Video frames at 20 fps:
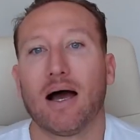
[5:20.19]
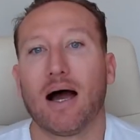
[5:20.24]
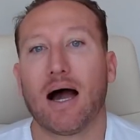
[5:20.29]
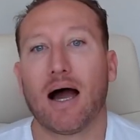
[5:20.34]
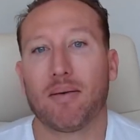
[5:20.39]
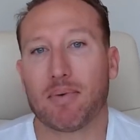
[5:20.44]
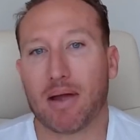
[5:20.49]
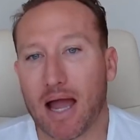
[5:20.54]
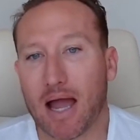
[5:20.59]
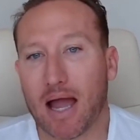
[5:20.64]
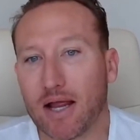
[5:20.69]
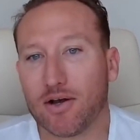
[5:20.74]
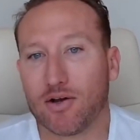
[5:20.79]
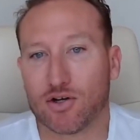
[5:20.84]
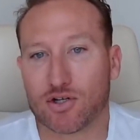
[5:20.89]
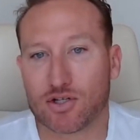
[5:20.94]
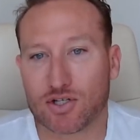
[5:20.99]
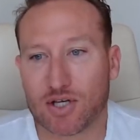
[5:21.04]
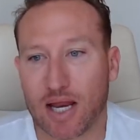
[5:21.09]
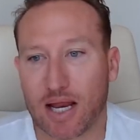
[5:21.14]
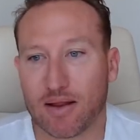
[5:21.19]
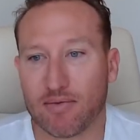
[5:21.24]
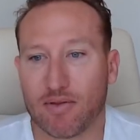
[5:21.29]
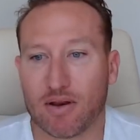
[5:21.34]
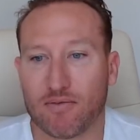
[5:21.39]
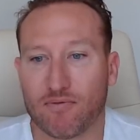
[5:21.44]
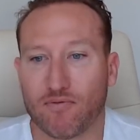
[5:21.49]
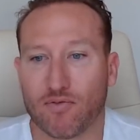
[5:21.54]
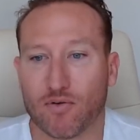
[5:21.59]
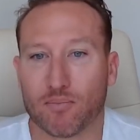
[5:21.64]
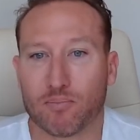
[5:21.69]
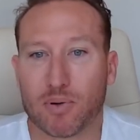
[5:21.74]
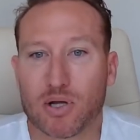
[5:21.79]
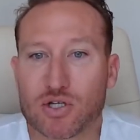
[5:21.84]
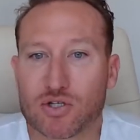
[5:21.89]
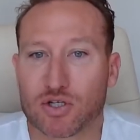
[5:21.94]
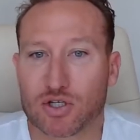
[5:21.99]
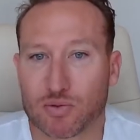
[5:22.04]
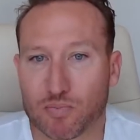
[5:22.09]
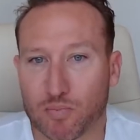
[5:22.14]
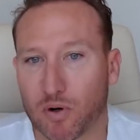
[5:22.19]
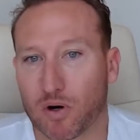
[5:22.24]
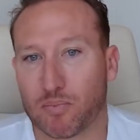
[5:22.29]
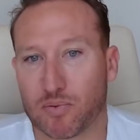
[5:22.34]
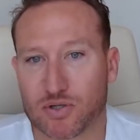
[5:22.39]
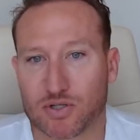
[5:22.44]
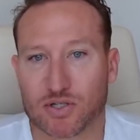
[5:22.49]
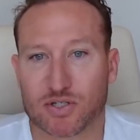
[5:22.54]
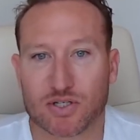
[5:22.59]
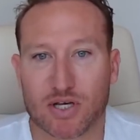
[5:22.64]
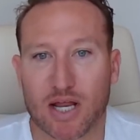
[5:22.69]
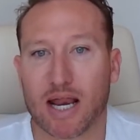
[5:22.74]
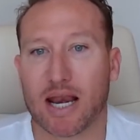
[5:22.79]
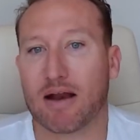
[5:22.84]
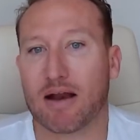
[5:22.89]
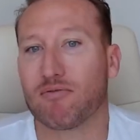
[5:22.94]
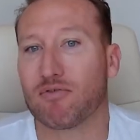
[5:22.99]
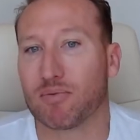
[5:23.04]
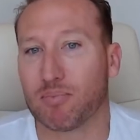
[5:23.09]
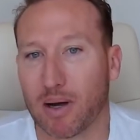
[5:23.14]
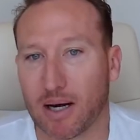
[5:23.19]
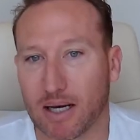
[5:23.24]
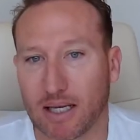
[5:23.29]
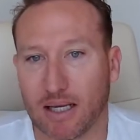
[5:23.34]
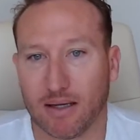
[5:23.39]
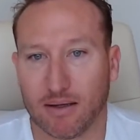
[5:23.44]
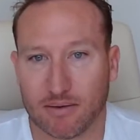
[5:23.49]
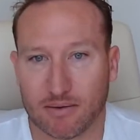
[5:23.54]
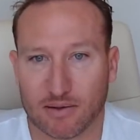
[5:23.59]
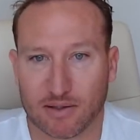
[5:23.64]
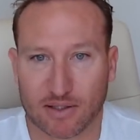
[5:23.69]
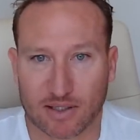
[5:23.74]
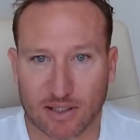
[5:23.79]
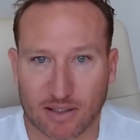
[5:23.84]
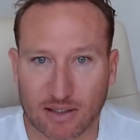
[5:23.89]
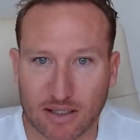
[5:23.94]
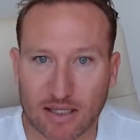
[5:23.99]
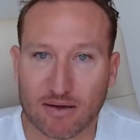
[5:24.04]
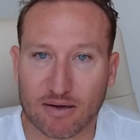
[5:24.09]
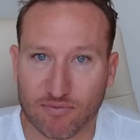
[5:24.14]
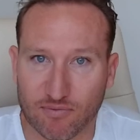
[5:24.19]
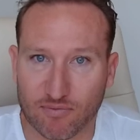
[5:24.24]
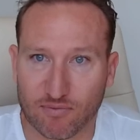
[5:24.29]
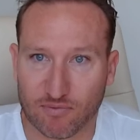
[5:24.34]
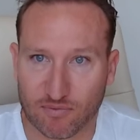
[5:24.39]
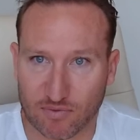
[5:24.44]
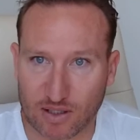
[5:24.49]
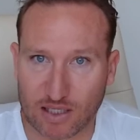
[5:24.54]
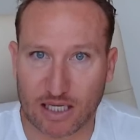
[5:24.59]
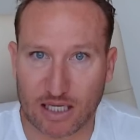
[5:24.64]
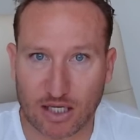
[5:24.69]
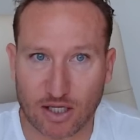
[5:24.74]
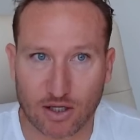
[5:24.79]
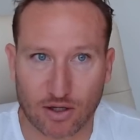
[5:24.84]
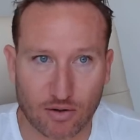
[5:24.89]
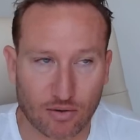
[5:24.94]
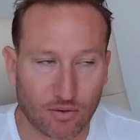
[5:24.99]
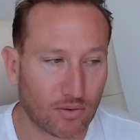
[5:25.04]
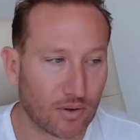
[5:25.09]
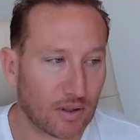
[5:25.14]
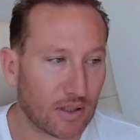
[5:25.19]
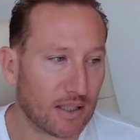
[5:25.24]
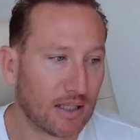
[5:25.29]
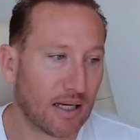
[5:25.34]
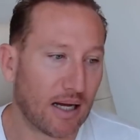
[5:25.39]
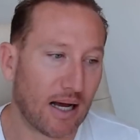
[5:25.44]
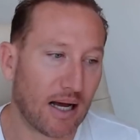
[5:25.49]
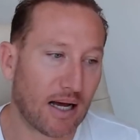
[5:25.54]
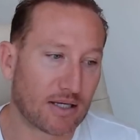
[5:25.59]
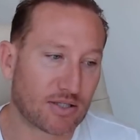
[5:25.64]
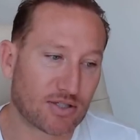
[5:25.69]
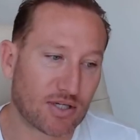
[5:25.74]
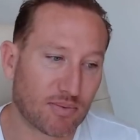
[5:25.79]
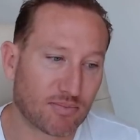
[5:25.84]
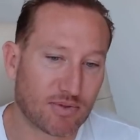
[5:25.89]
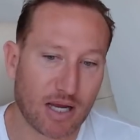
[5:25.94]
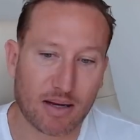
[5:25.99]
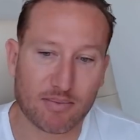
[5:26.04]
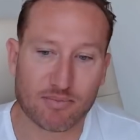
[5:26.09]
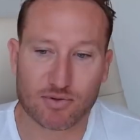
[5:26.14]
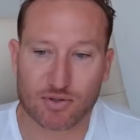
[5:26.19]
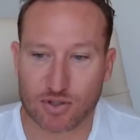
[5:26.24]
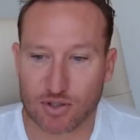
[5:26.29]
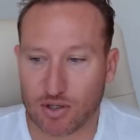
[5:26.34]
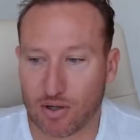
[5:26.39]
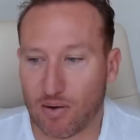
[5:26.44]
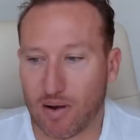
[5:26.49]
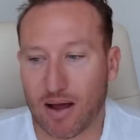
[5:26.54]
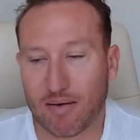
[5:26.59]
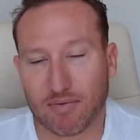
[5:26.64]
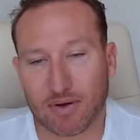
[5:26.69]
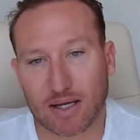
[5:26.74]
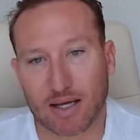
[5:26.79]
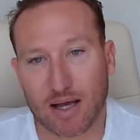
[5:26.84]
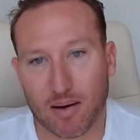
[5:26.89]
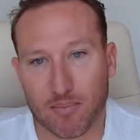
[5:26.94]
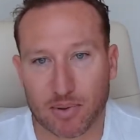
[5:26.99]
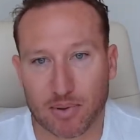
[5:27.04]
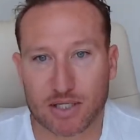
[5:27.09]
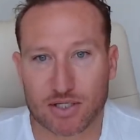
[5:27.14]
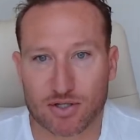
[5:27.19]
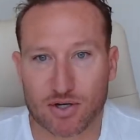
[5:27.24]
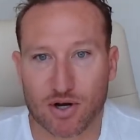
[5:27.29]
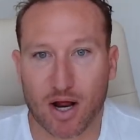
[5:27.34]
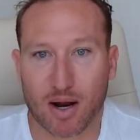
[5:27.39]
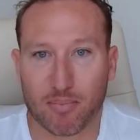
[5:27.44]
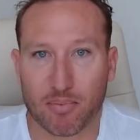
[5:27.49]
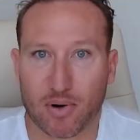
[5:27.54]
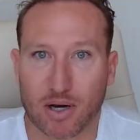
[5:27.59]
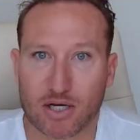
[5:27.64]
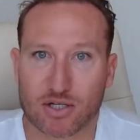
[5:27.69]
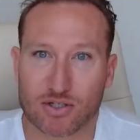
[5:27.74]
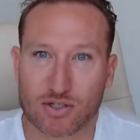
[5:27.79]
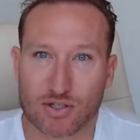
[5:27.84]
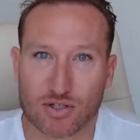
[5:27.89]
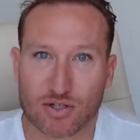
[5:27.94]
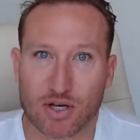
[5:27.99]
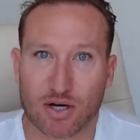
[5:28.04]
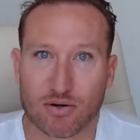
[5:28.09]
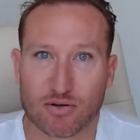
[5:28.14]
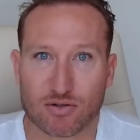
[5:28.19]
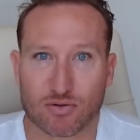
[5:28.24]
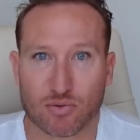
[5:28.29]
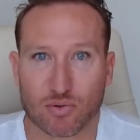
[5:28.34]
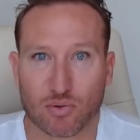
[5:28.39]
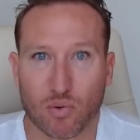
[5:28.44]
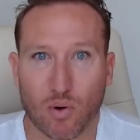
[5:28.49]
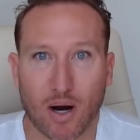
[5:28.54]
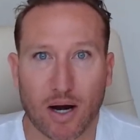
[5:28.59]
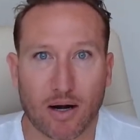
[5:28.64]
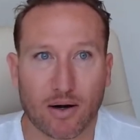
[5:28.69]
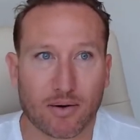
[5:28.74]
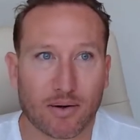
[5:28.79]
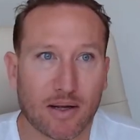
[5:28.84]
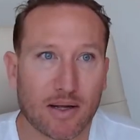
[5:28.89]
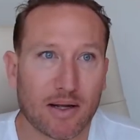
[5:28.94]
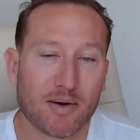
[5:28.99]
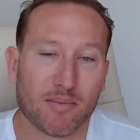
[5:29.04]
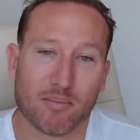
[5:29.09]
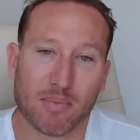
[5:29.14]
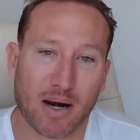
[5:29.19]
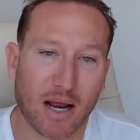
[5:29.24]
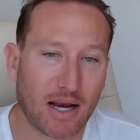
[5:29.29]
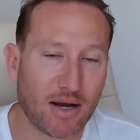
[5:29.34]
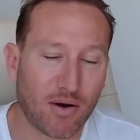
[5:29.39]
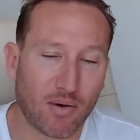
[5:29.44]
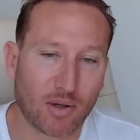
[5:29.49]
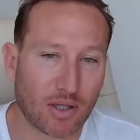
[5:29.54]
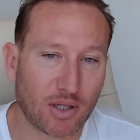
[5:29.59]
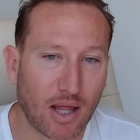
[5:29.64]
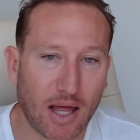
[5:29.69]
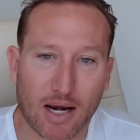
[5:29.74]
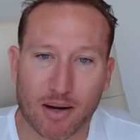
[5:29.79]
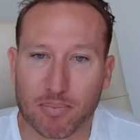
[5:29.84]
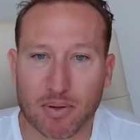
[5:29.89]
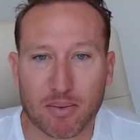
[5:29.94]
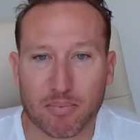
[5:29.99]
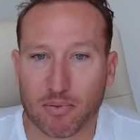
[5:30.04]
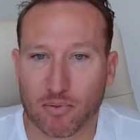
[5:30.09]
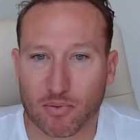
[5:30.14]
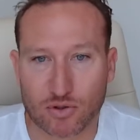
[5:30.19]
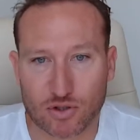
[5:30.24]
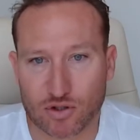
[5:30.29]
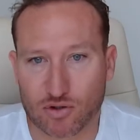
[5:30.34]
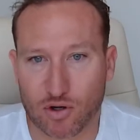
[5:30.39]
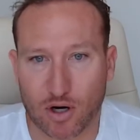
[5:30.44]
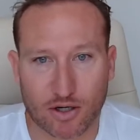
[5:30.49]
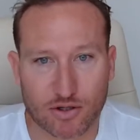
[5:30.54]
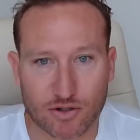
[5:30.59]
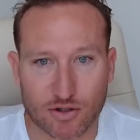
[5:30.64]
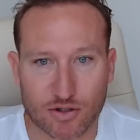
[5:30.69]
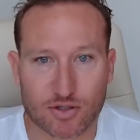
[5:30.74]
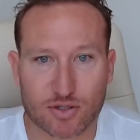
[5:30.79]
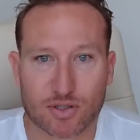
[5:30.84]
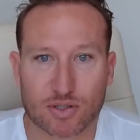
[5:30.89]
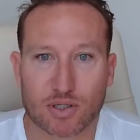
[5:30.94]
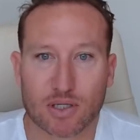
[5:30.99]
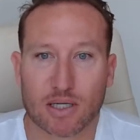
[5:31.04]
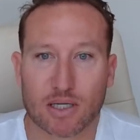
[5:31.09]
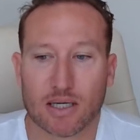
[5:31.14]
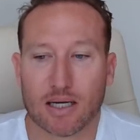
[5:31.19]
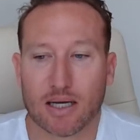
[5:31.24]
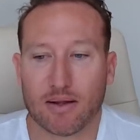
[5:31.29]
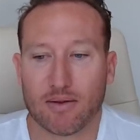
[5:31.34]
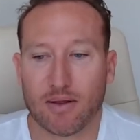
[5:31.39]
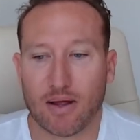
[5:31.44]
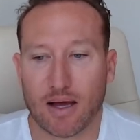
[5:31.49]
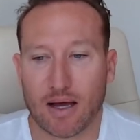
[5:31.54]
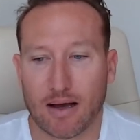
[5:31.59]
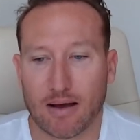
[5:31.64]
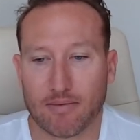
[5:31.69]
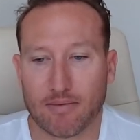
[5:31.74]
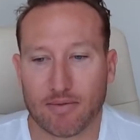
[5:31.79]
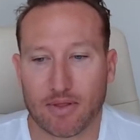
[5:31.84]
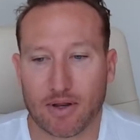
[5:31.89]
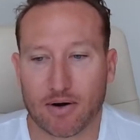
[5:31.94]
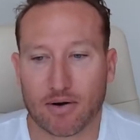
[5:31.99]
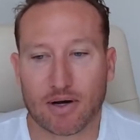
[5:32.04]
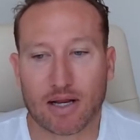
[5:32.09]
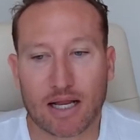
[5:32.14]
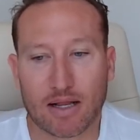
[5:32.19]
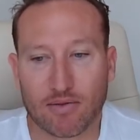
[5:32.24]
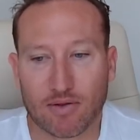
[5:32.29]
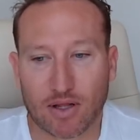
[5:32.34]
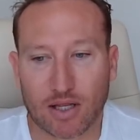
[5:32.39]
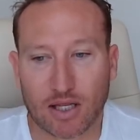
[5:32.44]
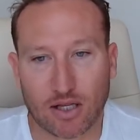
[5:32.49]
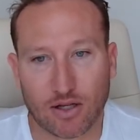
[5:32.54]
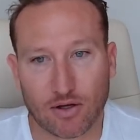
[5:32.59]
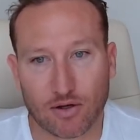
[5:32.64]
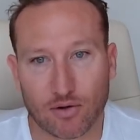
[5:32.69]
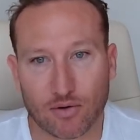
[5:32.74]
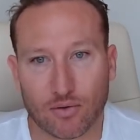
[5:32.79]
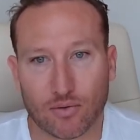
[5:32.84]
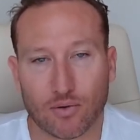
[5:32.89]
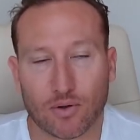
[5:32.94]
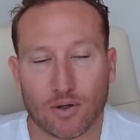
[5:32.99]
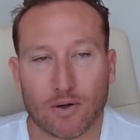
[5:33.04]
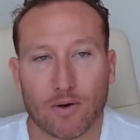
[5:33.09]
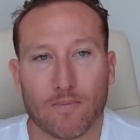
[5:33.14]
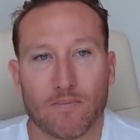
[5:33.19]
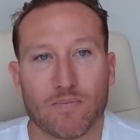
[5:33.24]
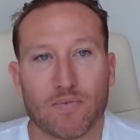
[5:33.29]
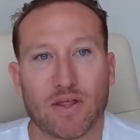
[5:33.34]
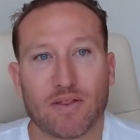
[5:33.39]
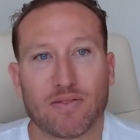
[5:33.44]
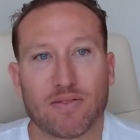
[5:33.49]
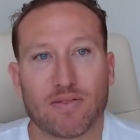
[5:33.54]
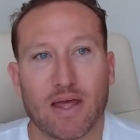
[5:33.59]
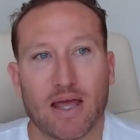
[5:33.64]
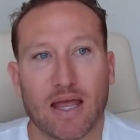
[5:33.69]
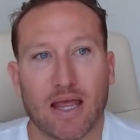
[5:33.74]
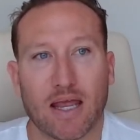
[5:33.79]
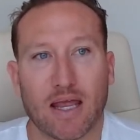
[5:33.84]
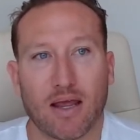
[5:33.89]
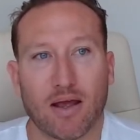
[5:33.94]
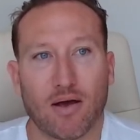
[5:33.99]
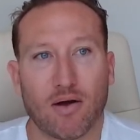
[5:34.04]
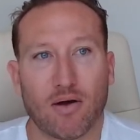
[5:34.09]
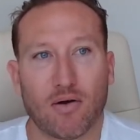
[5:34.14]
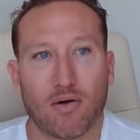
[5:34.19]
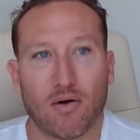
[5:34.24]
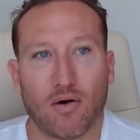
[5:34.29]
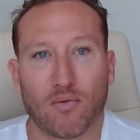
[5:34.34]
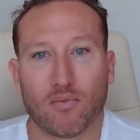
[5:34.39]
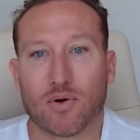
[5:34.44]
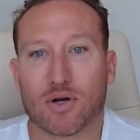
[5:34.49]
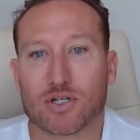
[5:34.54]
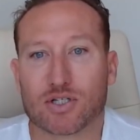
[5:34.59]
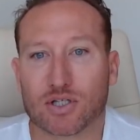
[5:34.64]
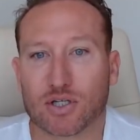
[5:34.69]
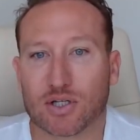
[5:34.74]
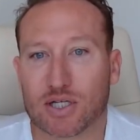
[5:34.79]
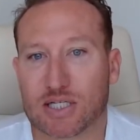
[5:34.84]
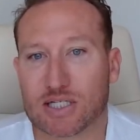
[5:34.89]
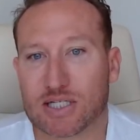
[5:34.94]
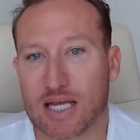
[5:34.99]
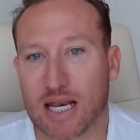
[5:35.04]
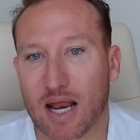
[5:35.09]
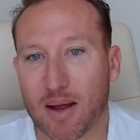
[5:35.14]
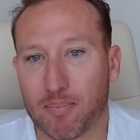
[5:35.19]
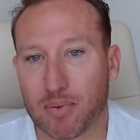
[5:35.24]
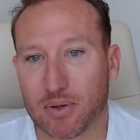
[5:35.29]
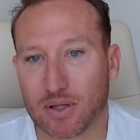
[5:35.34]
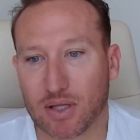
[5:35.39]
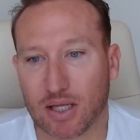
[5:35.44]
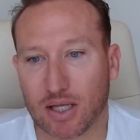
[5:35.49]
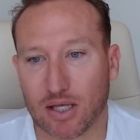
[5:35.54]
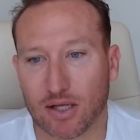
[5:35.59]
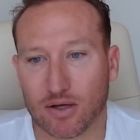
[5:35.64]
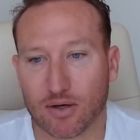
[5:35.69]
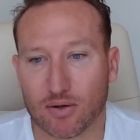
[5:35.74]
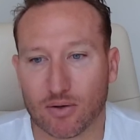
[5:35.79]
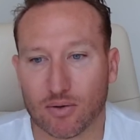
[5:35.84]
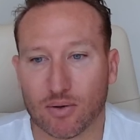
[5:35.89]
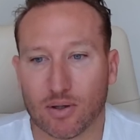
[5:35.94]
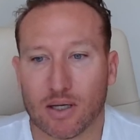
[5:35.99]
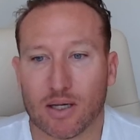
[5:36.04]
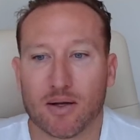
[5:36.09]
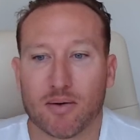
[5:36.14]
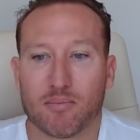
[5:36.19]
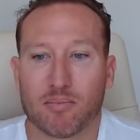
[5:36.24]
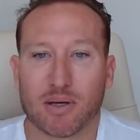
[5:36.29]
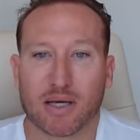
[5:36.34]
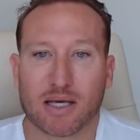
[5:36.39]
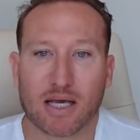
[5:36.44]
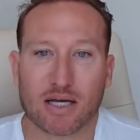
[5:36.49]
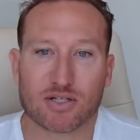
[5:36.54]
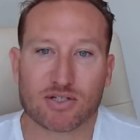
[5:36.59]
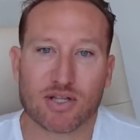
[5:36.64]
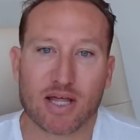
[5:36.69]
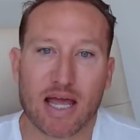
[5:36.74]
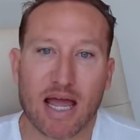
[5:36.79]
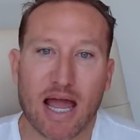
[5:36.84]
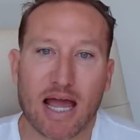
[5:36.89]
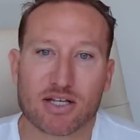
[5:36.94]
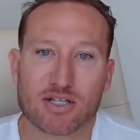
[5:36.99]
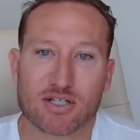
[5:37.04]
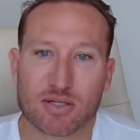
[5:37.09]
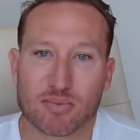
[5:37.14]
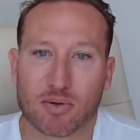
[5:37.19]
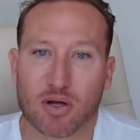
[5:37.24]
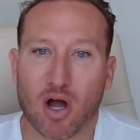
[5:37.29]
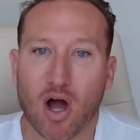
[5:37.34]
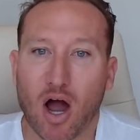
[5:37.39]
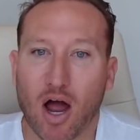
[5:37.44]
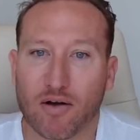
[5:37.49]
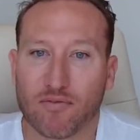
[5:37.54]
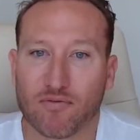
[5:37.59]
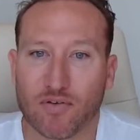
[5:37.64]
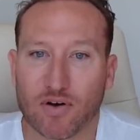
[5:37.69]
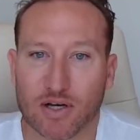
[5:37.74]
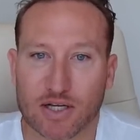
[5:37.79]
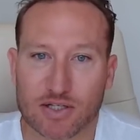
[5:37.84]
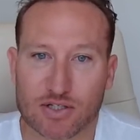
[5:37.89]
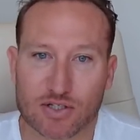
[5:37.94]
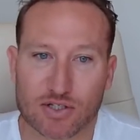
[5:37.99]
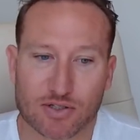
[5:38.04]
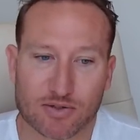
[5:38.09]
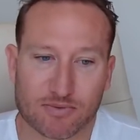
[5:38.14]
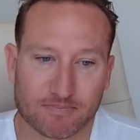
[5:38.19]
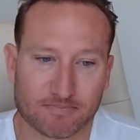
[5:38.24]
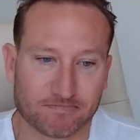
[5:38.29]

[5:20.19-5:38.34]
I mean, I understand that for business purposes, not everybody can leave the E U. Uh, sometimes, you know, having companies and operations there is required. But I know a lot of people with structures uh, that are in the E U that they originally set up in the E U because they had some confidence